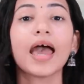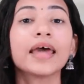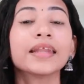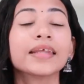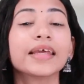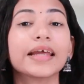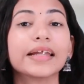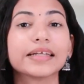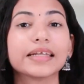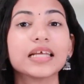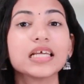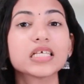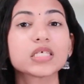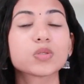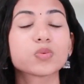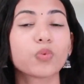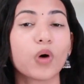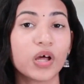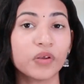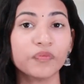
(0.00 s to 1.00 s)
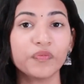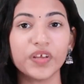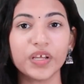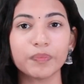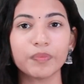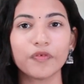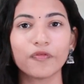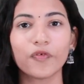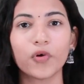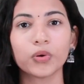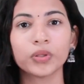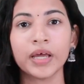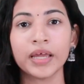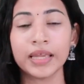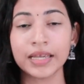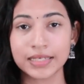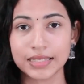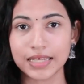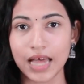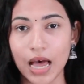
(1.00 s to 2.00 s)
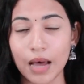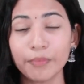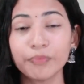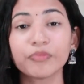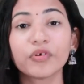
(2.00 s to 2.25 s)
And at least 1 week before the exam,